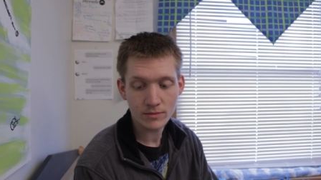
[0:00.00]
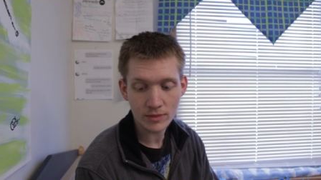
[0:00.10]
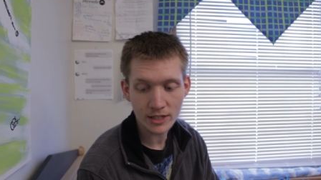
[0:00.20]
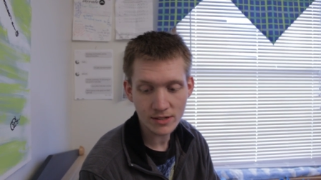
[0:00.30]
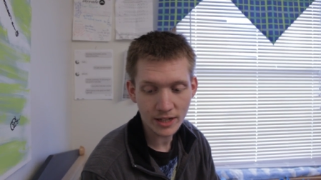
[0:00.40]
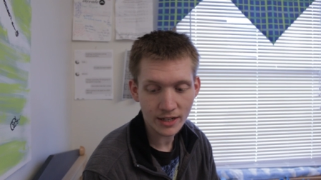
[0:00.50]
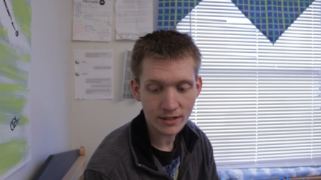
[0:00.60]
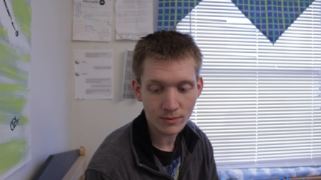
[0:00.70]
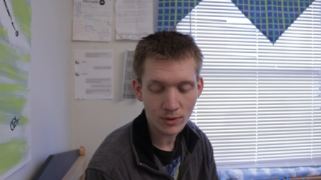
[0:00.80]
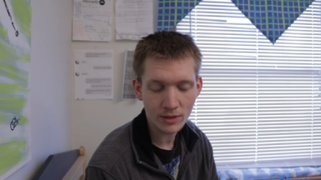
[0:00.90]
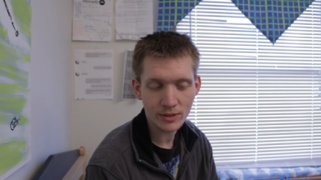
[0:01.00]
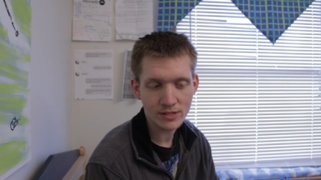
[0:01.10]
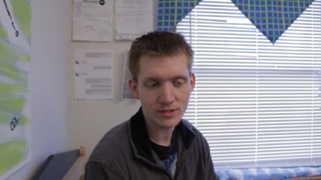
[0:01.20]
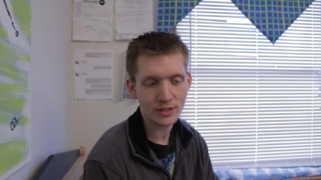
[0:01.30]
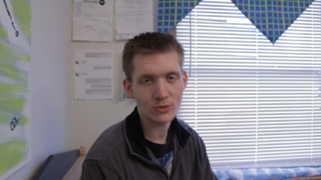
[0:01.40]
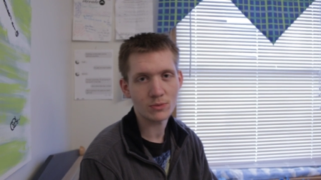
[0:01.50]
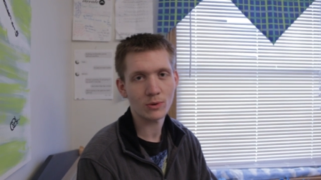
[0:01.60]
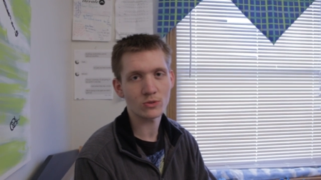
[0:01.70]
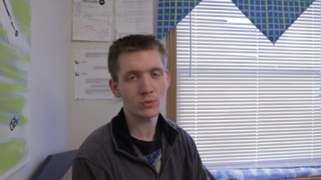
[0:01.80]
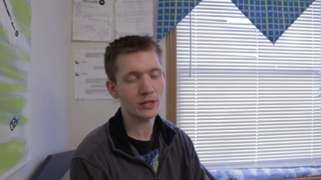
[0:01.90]
because like one of the reasons I used to
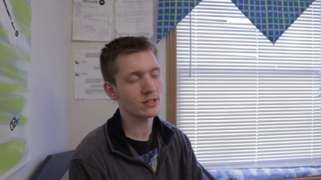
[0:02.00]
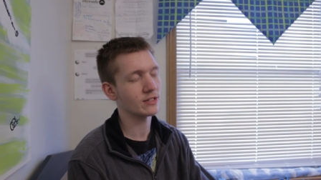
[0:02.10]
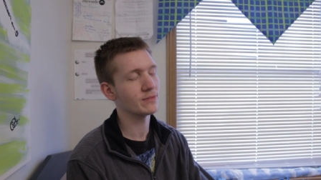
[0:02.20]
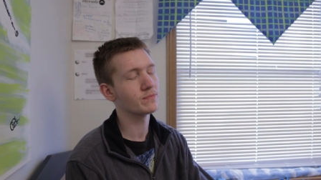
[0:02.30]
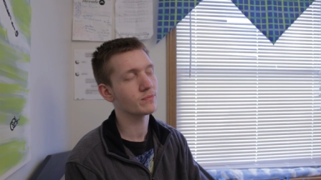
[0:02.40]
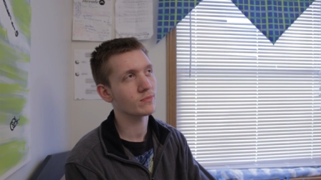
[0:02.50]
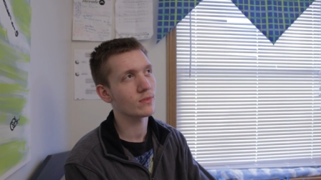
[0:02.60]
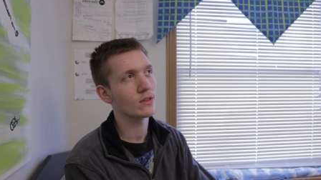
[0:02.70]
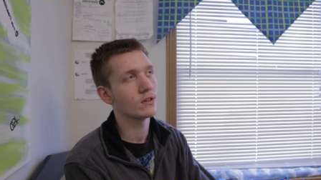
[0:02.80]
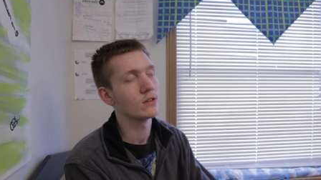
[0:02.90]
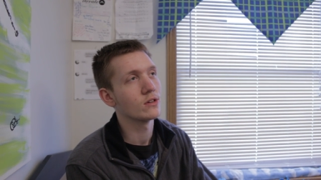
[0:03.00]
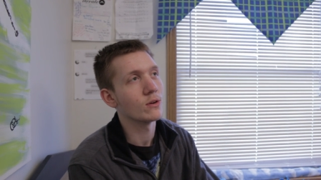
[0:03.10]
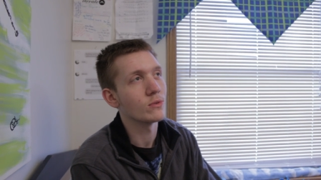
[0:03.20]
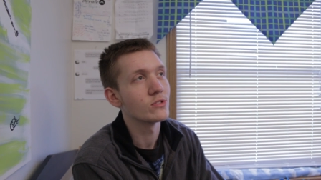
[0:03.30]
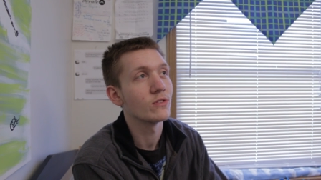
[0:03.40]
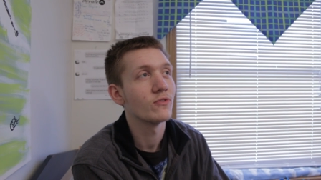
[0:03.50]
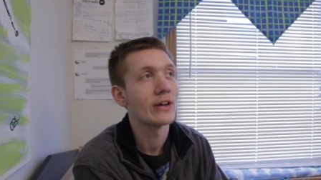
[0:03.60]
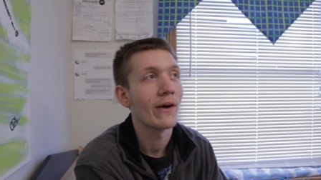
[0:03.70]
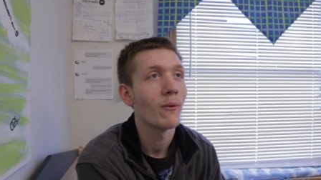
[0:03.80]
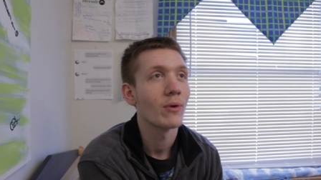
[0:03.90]
post weekly was to
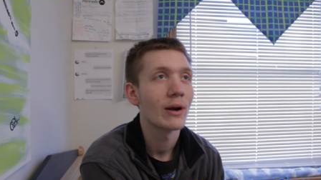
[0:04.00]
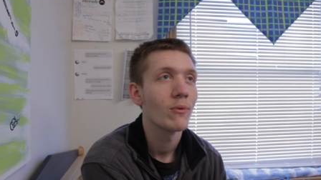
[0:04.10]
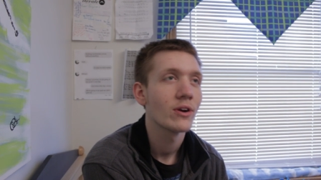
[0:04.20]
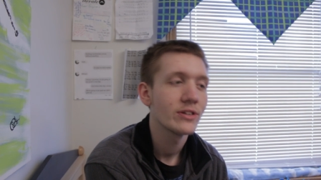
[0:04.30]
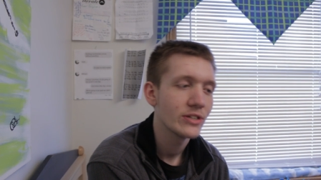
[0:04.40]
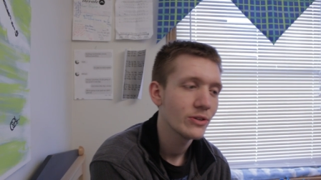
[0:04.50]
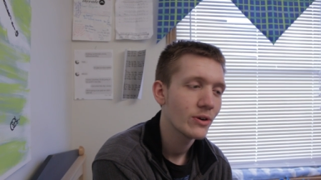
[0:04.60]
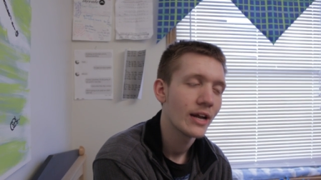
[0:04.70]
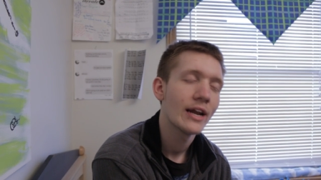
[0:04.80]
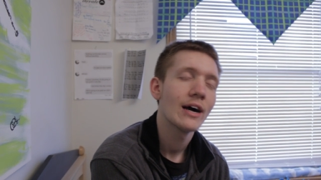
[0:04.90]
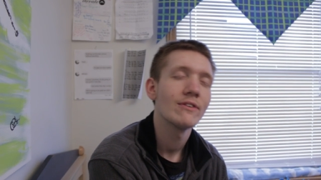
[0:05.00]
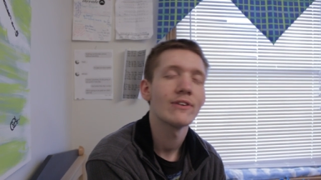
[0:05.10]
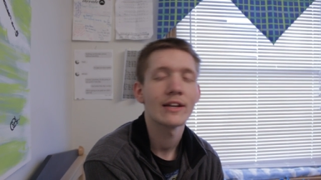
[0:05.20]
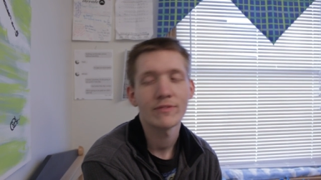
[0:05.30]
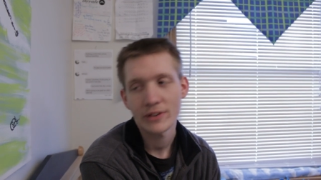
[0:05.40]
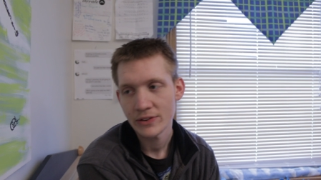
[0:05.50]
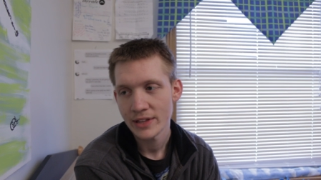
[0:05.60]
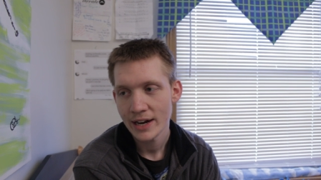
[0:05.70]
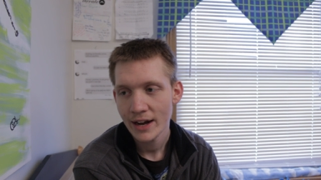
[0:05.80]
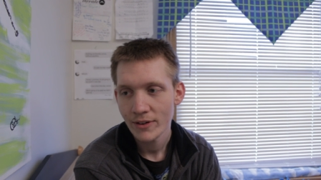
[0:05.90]
figure out what I wanted to do, and now I finally figured
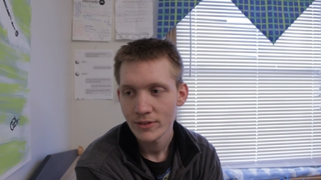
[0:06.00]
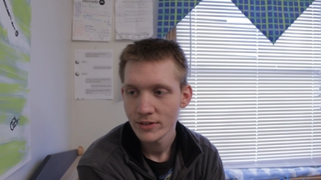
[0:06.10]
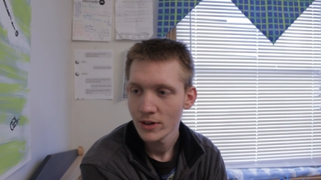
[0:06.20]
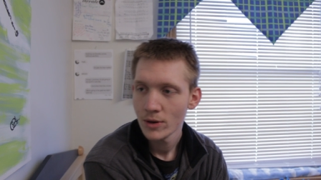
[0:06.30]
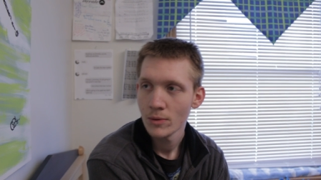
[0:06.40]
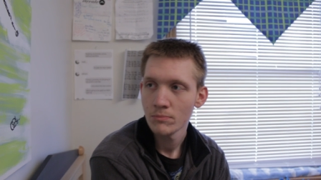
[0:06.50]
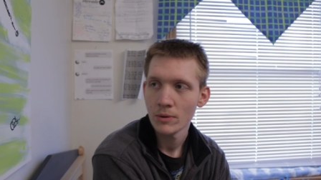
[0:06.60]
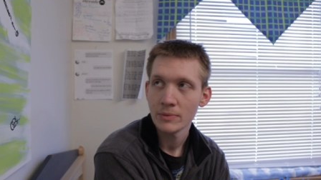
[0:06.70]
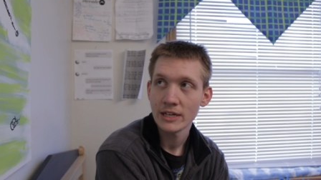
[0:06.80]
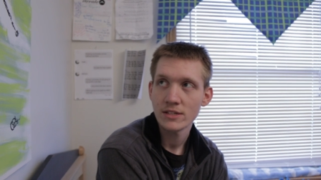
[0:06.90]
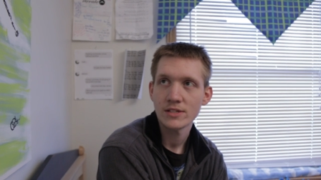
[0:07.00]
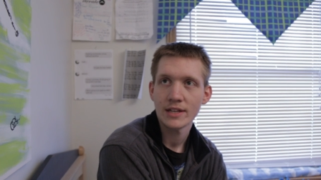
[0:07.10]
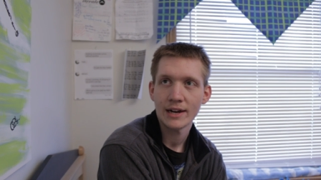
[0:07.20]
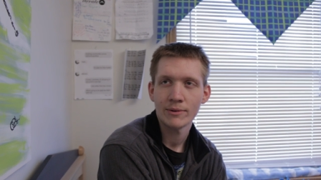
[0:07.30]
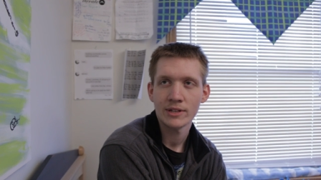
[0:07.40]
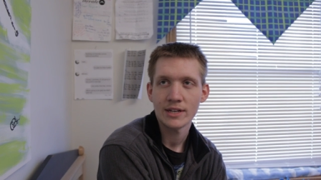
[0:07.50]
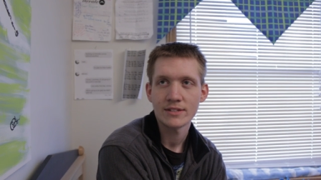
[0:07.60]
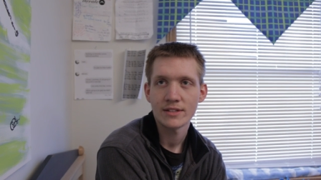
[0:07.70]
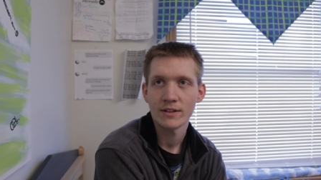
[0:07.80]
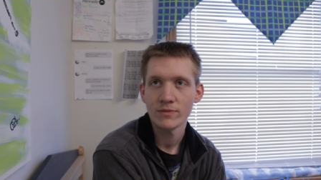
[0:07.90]
that out. But because of that, I
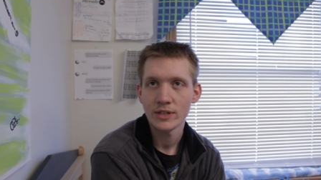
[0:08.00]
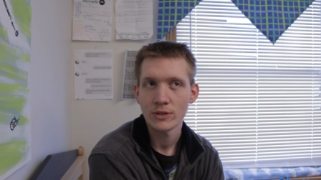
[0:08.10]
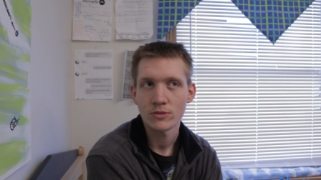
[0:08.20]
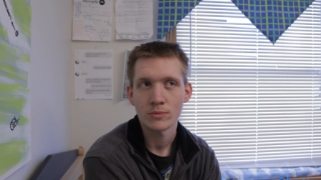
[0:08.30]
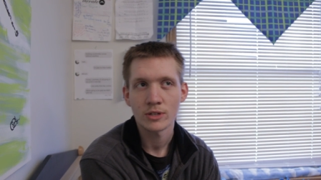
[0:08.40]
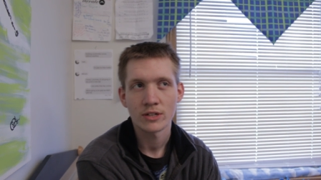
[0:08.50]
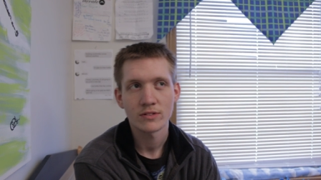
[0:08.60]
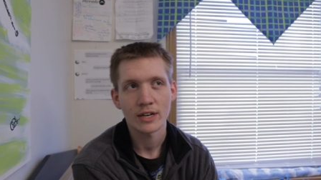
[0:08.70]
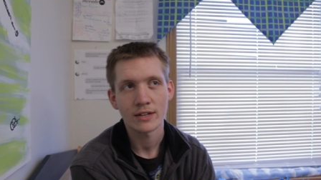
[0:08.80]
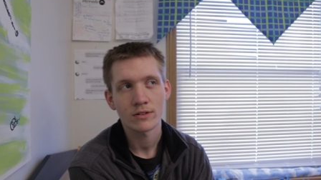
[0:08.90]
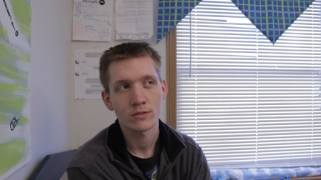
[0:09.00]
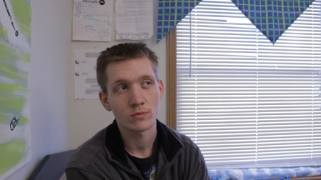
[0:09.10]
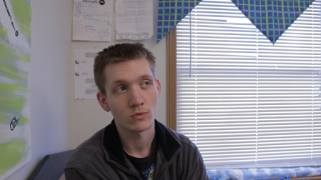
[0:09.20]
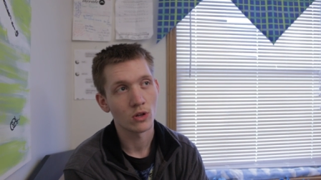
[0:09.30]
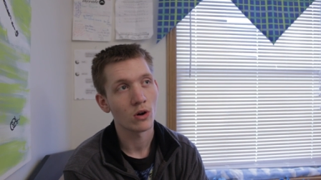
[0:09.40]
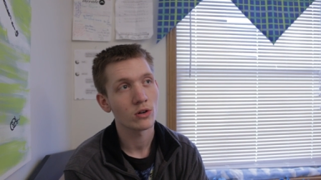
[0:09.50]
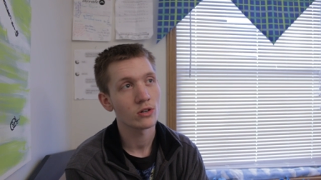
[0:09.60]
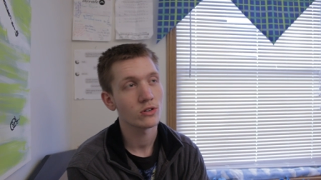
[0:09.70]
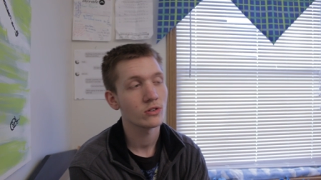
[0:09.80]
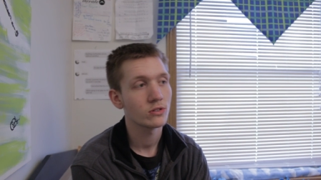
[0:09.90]
realized that videos are gonna take
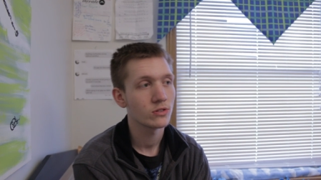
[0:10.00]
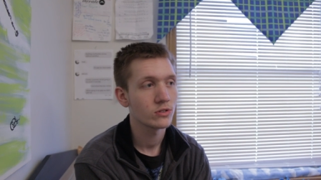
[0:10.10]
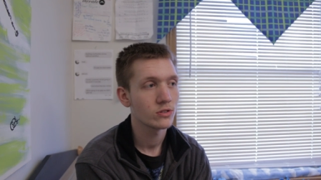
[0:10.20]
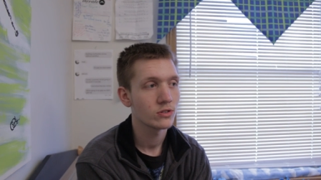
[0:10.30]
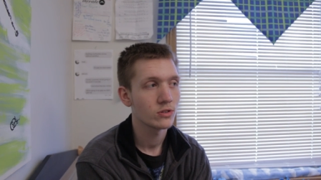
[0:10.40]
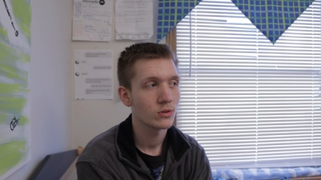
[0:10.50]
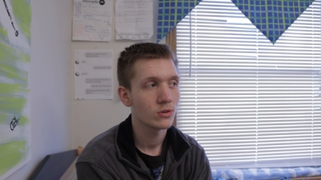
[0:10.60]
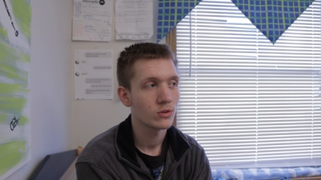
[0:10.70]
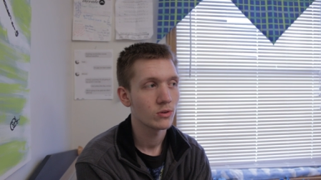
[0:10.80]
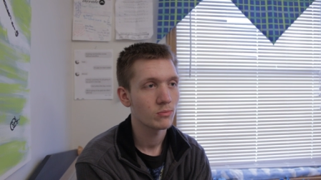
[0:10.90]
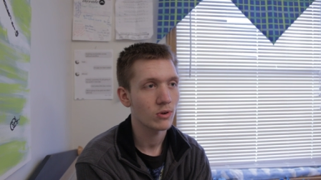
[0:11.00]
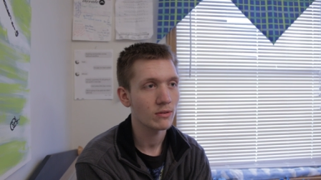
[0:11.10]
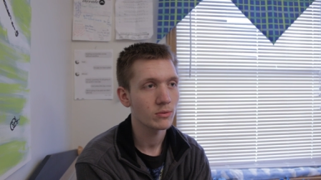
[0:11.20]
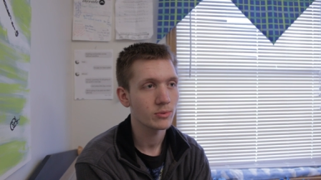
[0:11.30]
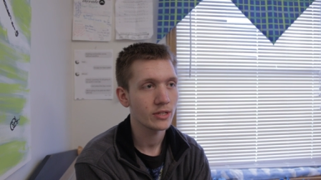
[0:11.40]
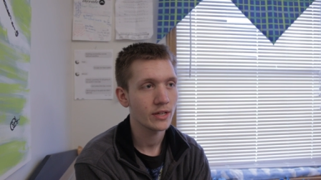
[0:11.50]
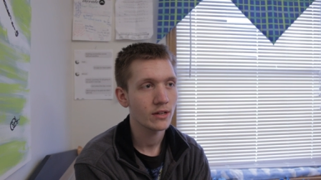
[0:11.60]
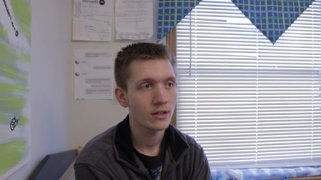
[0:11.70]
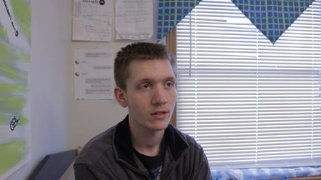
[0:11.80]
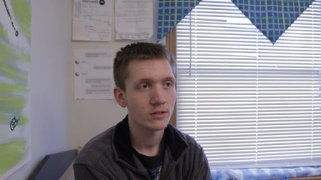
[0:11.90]
longer, probably.
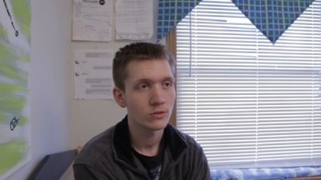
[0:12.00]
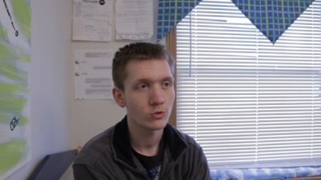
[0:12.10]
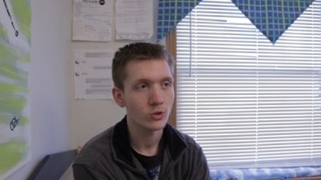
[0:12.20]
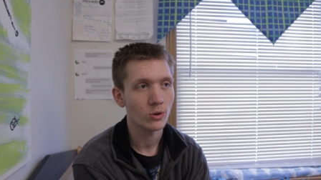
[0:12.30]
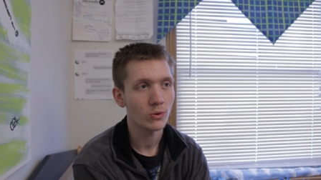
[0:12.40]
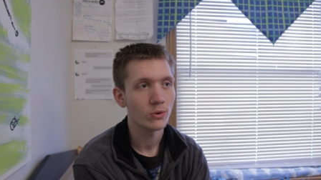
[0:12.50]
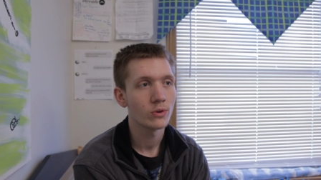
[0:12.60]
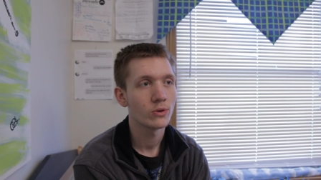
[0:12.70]
So,